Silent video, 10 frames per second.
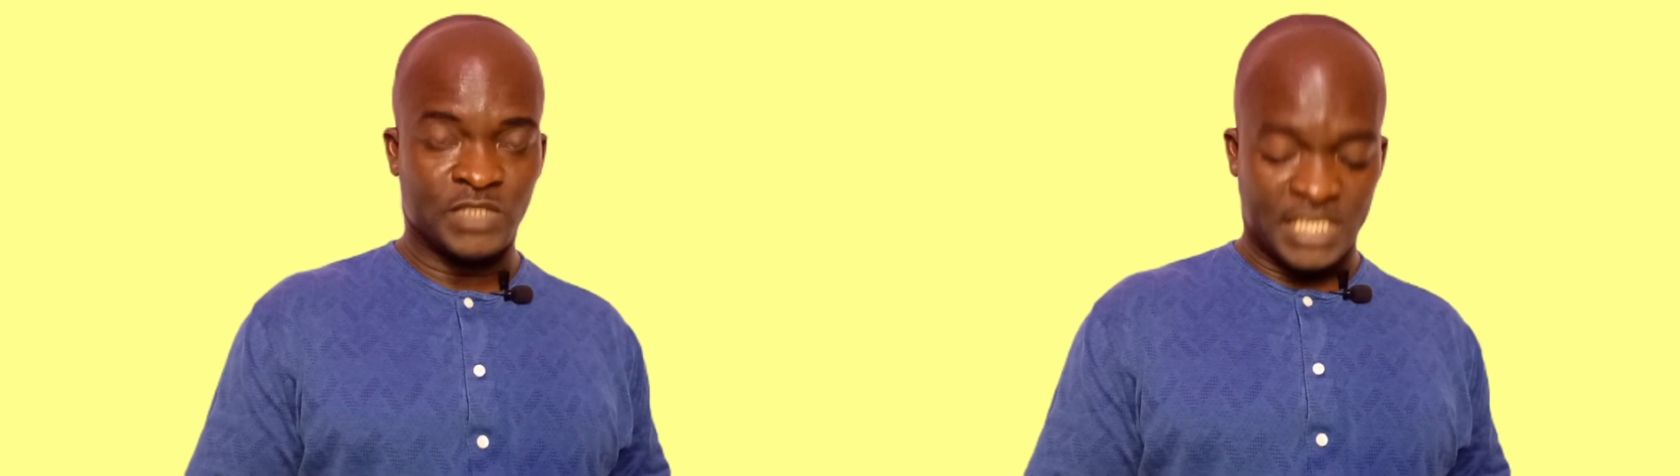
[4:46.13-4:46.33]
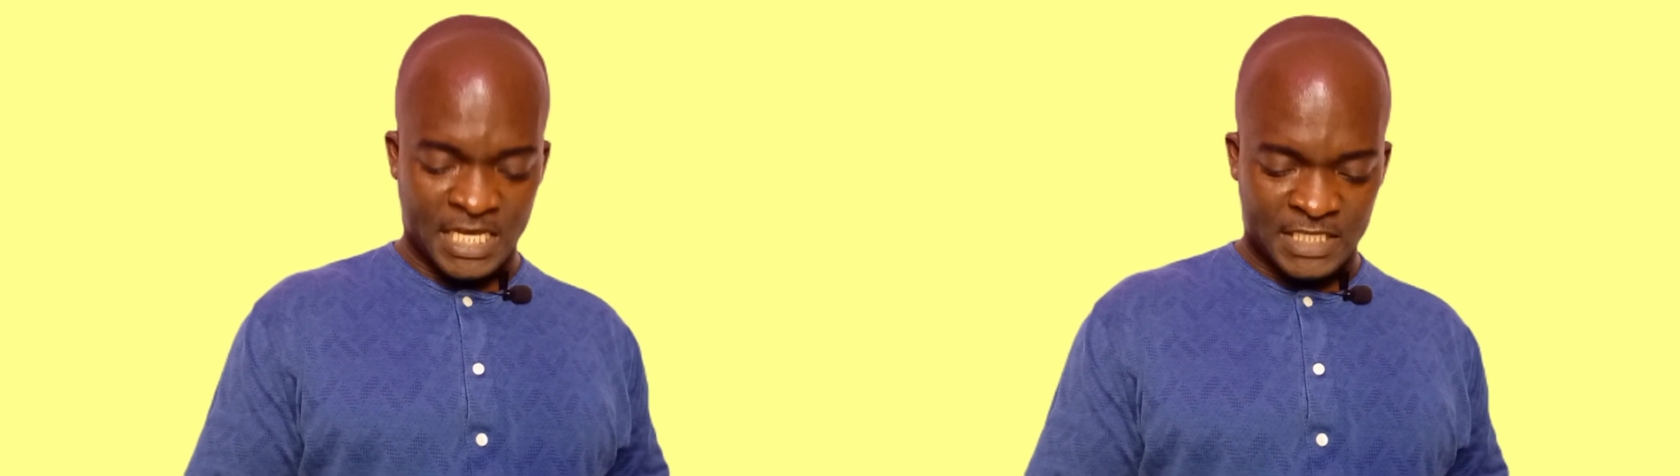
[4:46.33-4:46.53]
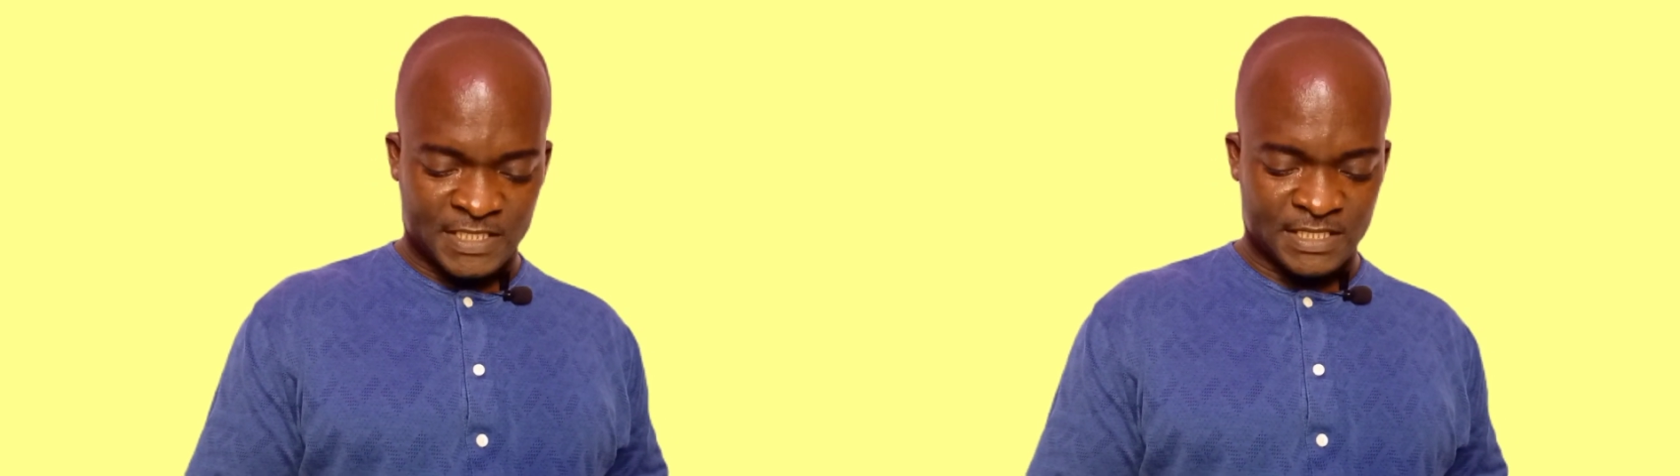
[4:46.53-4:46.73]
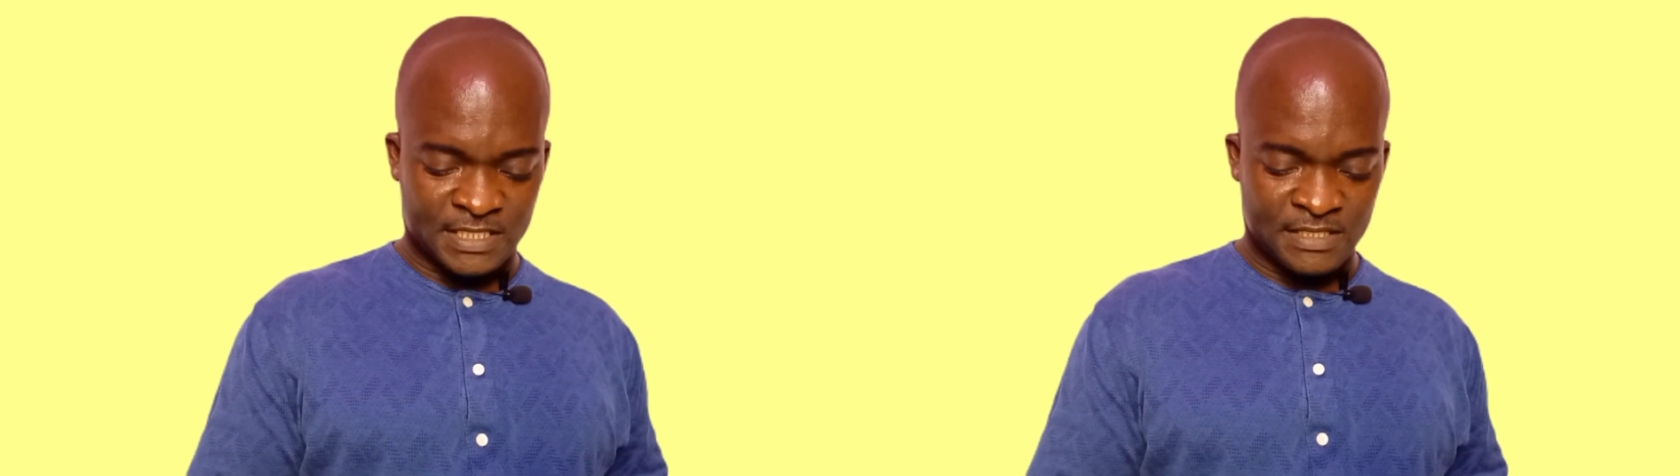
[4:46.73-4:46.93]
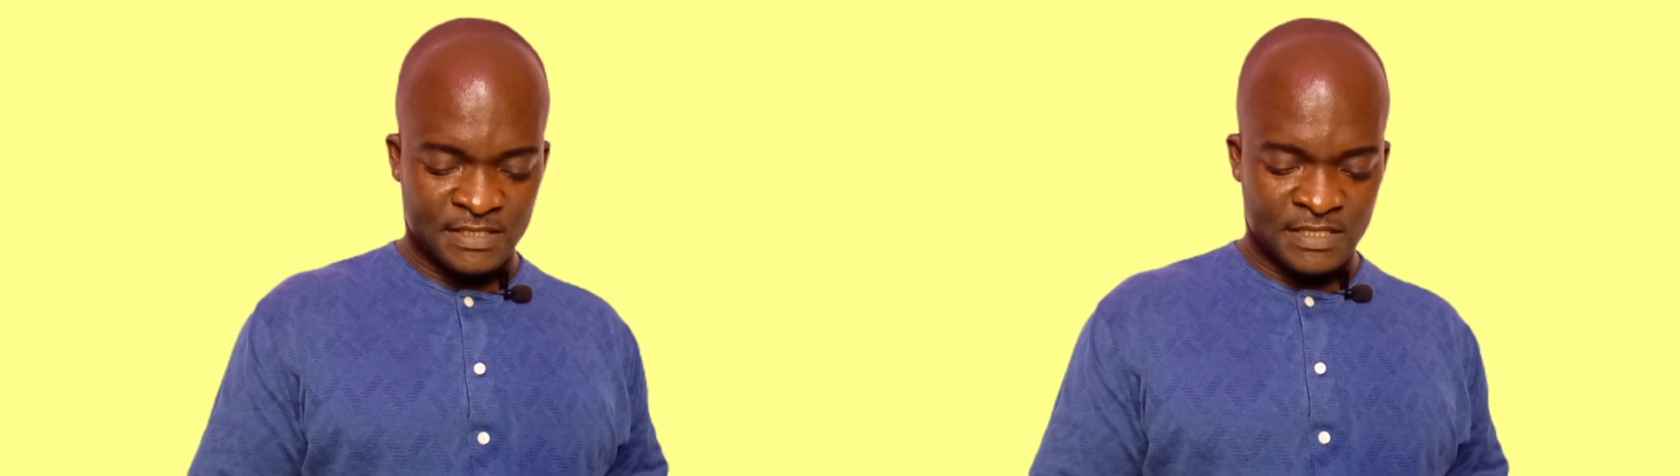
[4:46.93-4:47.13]
Yes,
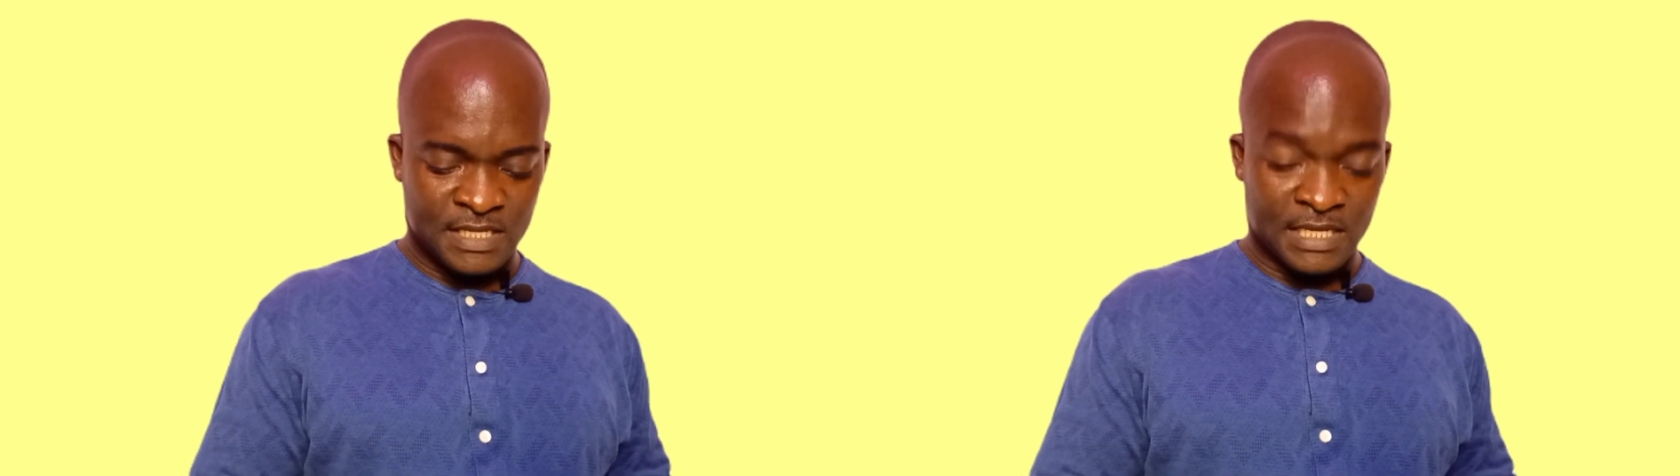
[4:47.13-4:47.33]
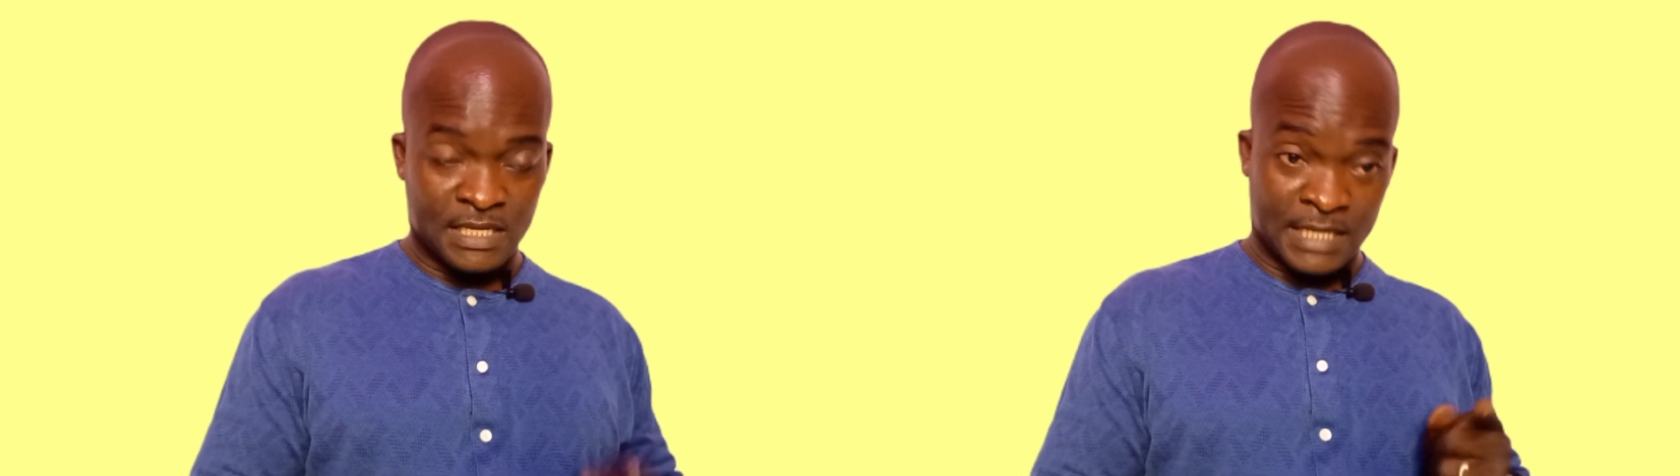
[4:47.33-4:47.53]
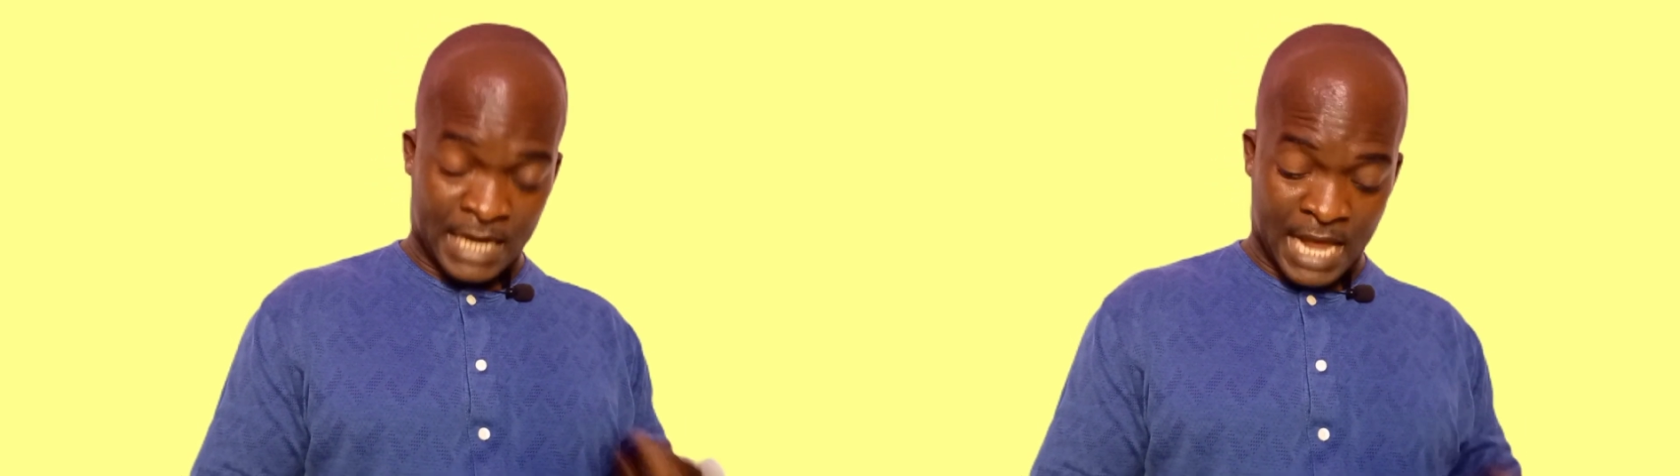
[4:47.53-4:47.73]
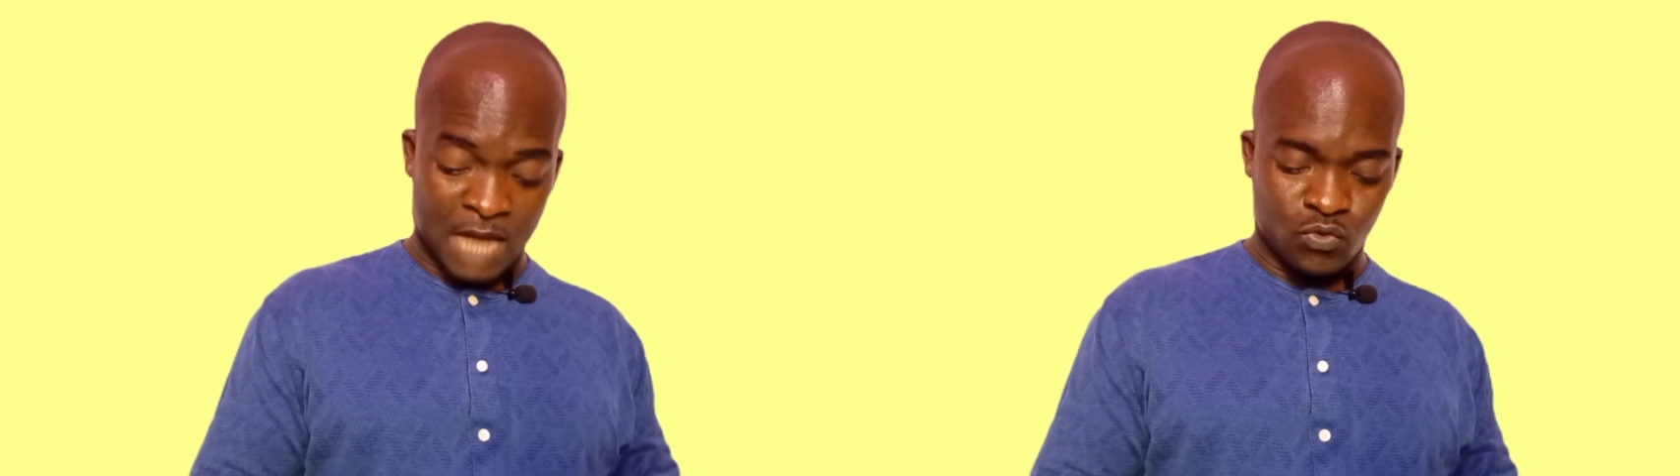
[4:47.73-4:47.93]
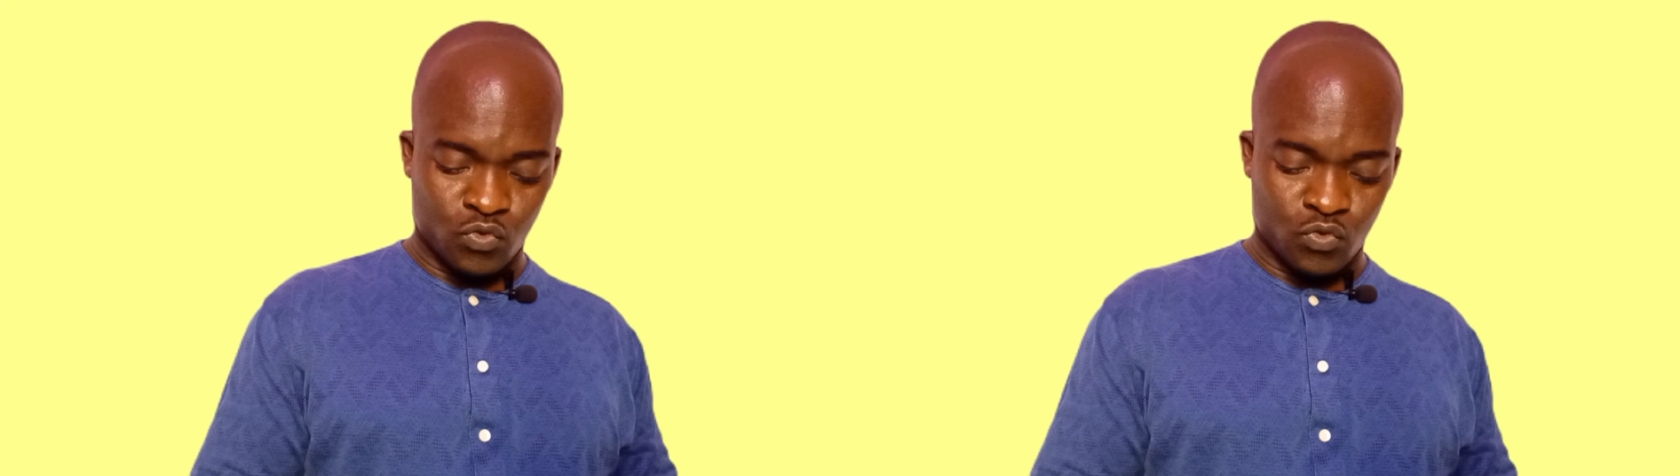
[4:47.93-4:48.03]
the card